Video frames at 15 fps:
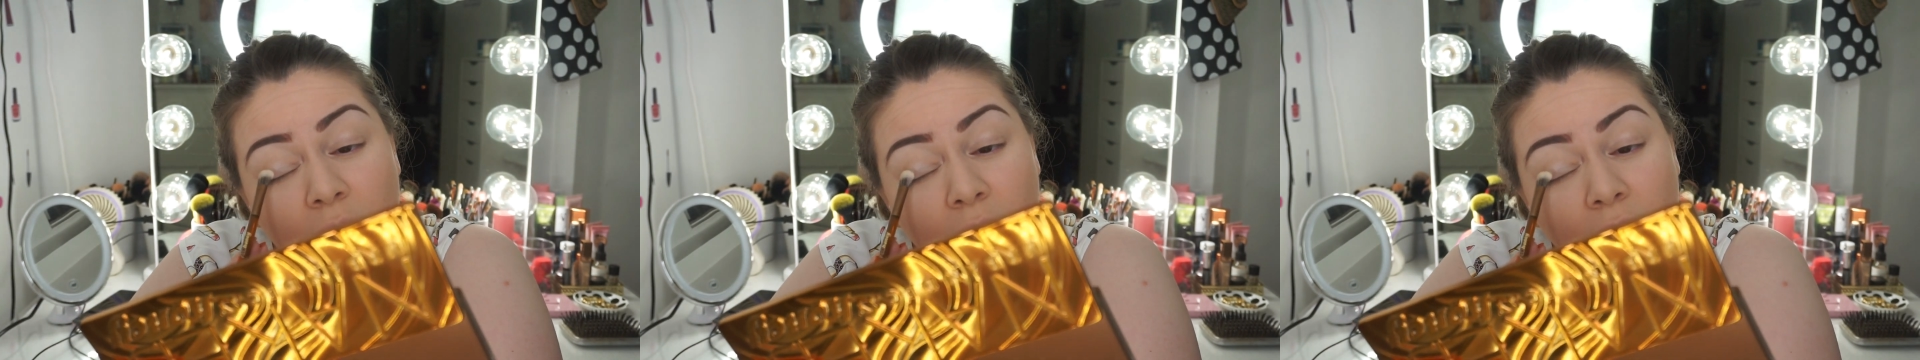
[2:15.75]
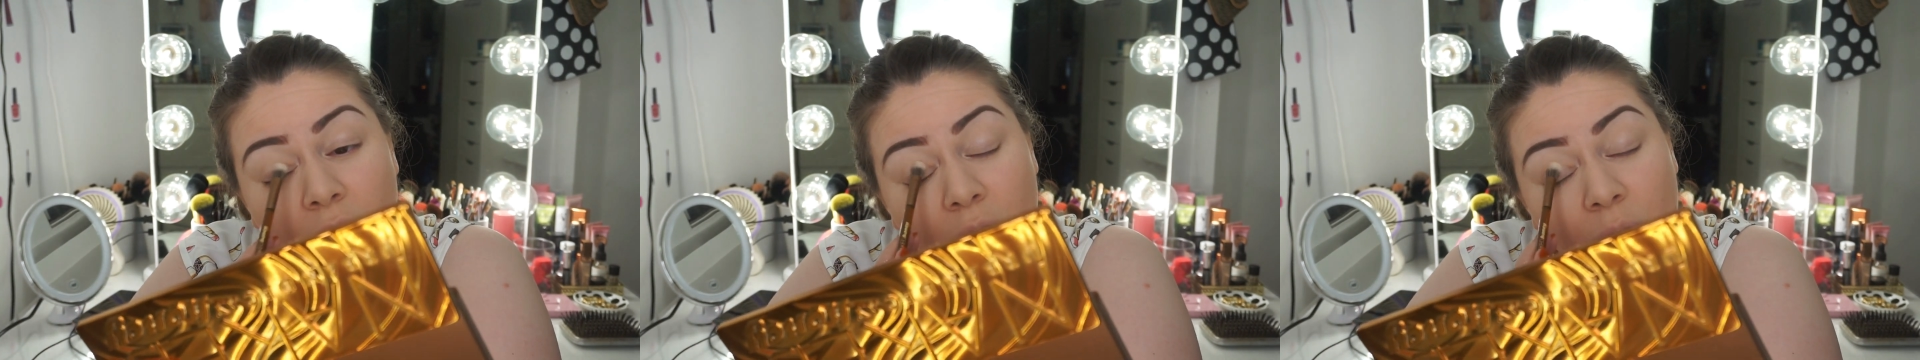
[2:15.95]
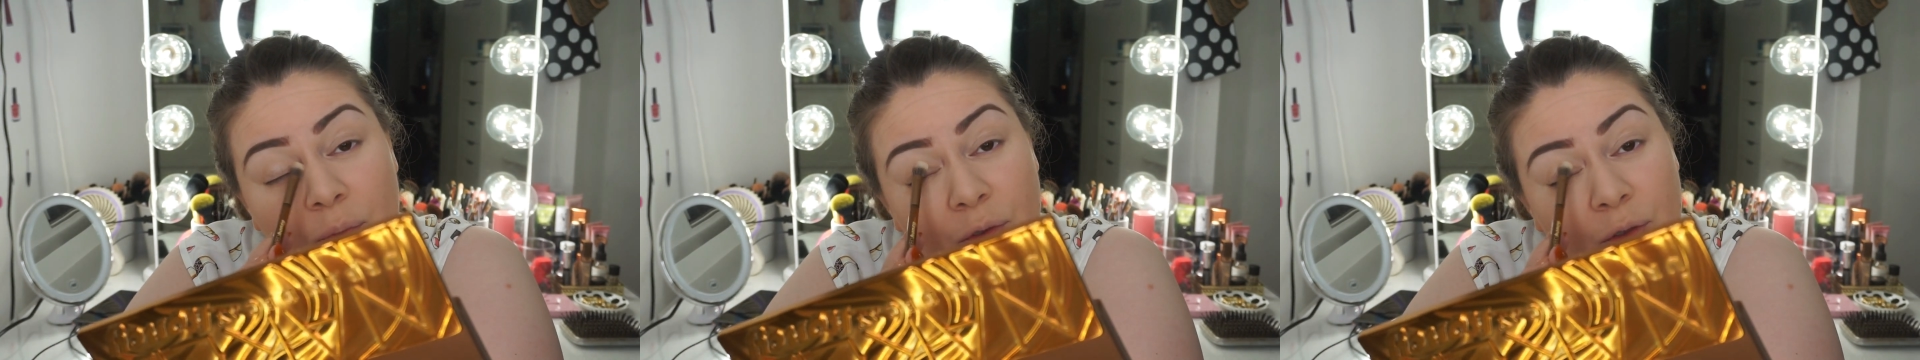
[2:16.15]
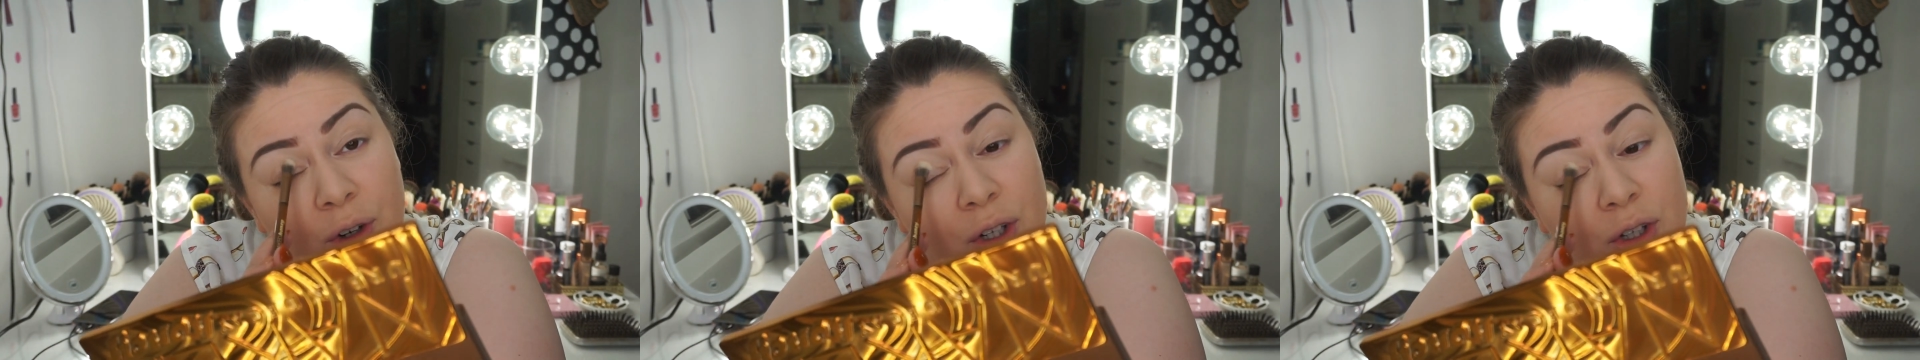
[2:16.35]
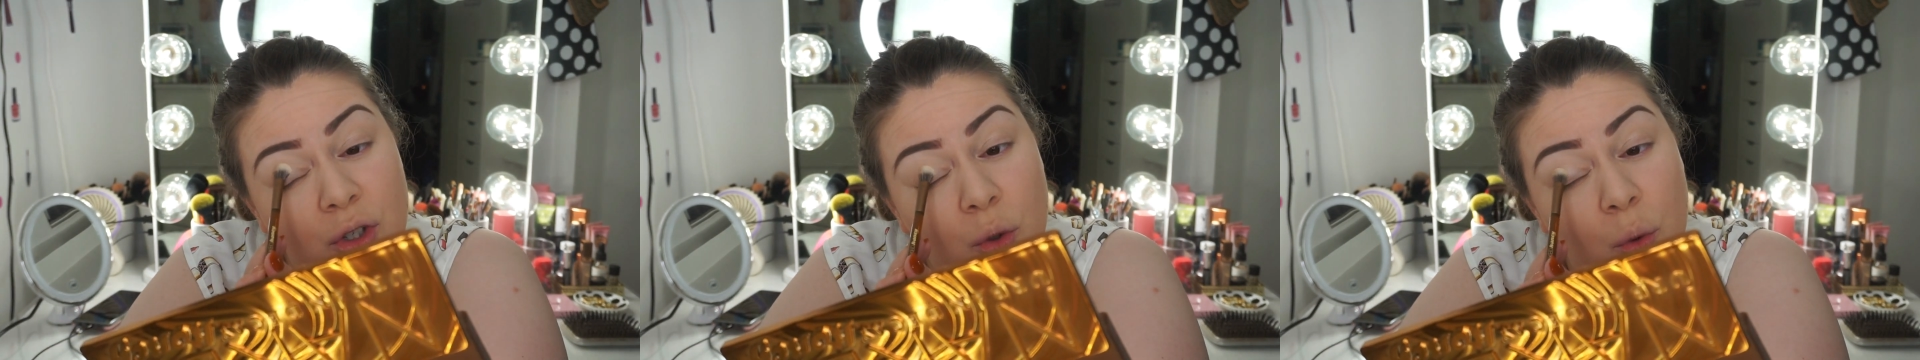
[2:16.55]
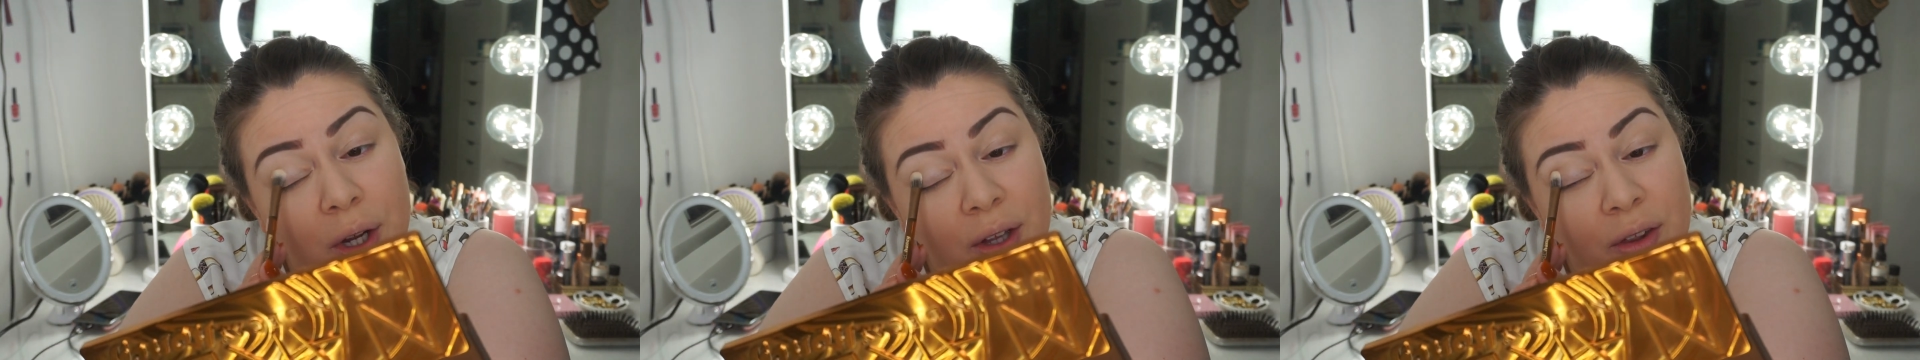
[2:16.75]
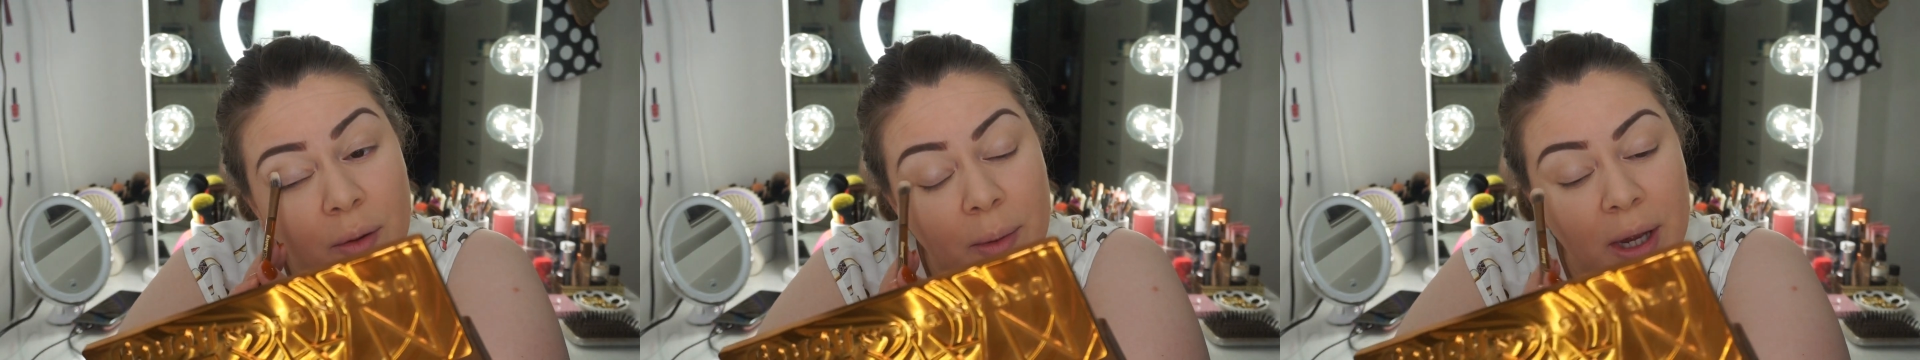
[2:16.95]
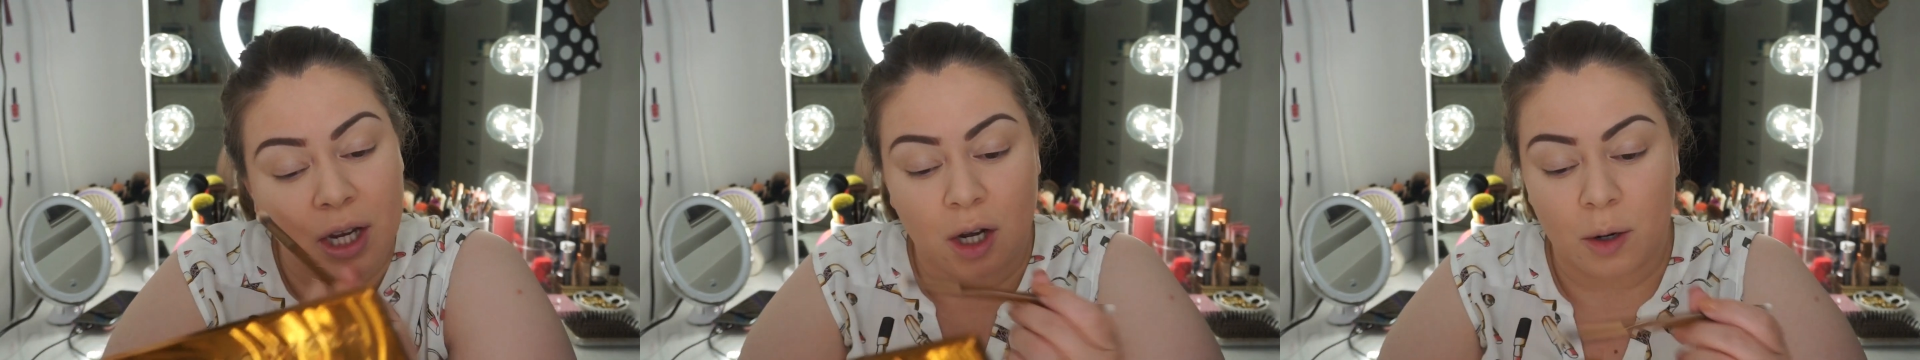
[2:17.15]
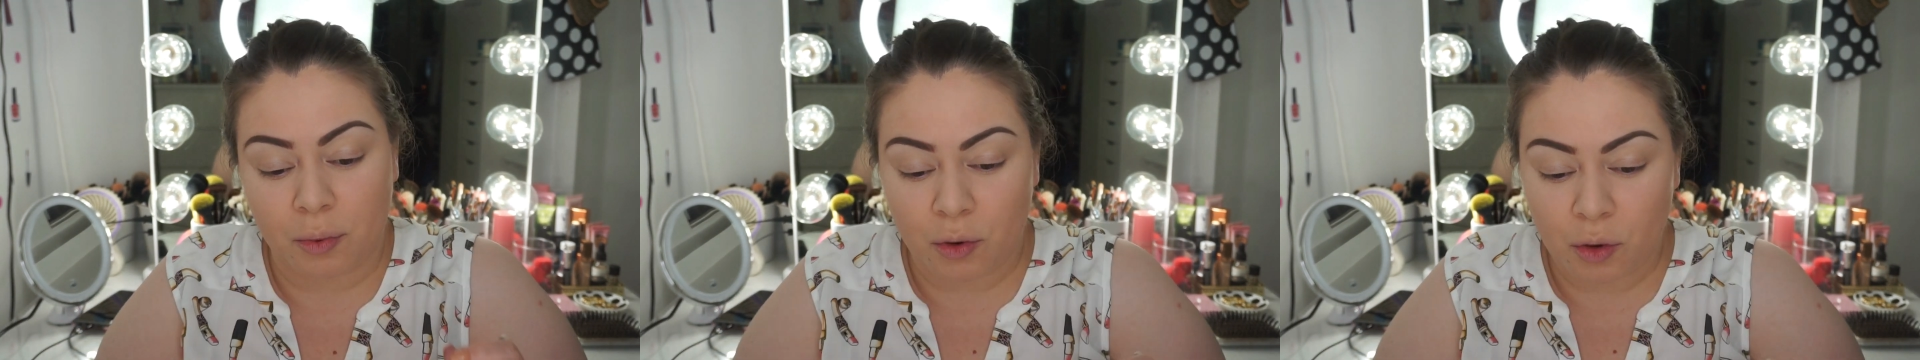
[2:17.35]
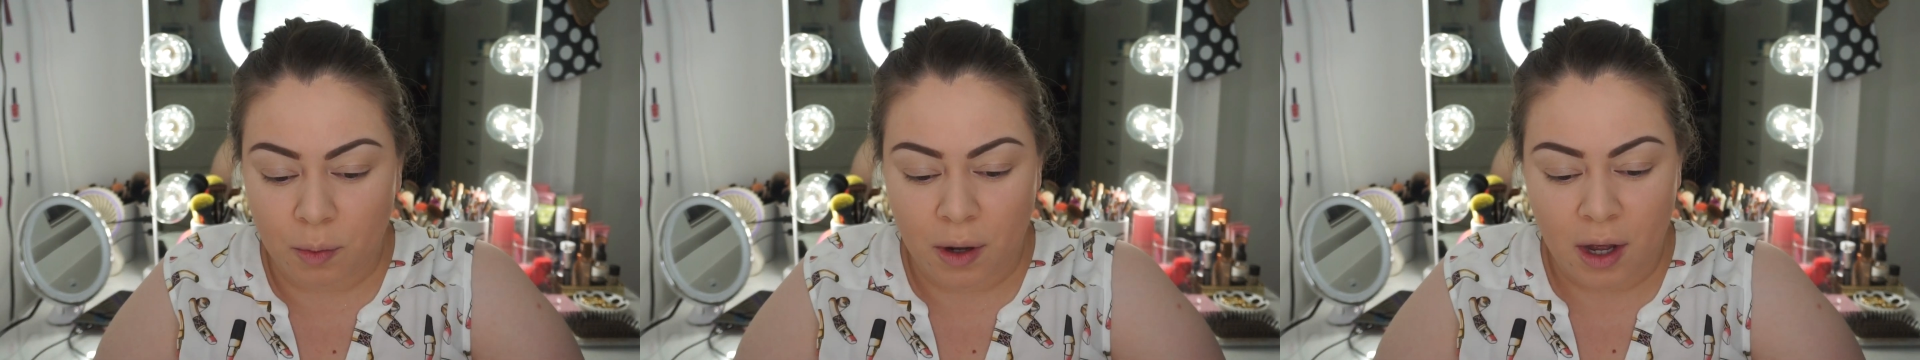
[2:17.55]
redoing the makeup
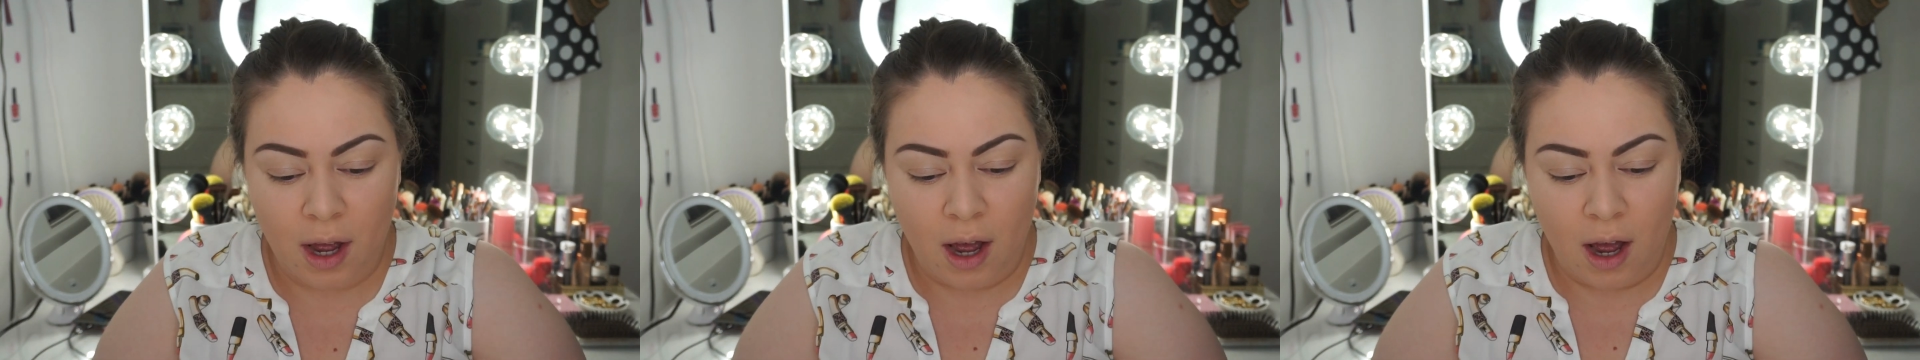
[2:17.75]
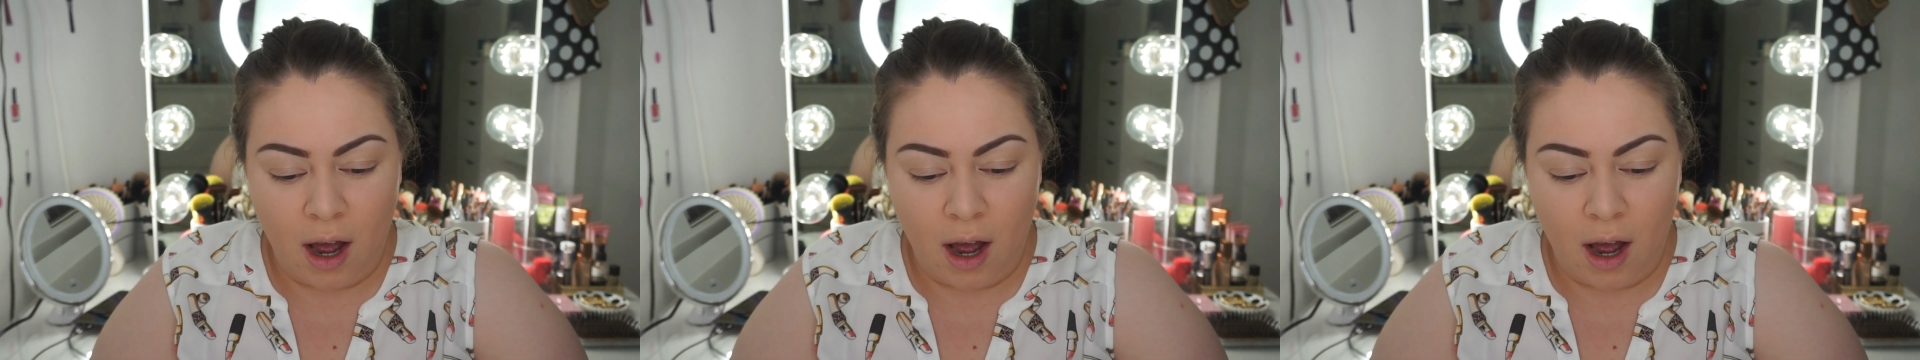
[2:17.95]
room,